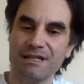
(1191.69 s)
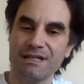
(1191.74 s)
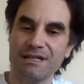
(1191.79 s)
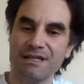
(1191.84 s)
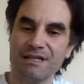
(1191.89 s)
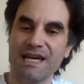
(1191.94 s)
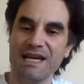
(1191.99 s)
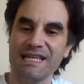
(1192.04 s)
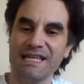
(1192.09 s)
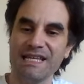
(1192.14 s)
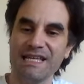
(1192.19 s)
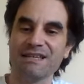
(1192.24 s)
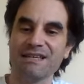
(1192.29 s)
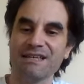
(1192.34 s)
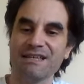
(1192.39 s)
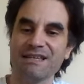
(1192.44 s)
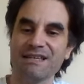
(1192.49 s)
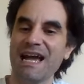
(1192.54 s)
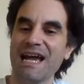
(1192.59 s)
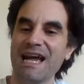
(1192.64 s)
in that he
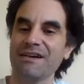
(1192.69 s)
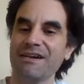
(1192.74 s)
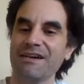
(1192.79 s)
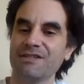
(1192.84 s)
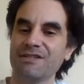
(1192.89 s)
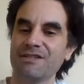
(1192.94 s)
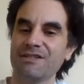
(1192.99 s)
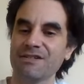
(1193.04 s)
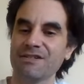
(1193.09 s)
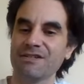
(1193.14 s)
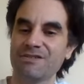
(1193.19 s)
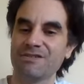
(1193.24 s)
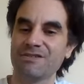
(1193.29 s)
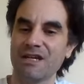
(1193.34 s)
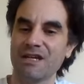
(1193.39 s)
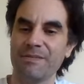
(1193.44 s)
has characters.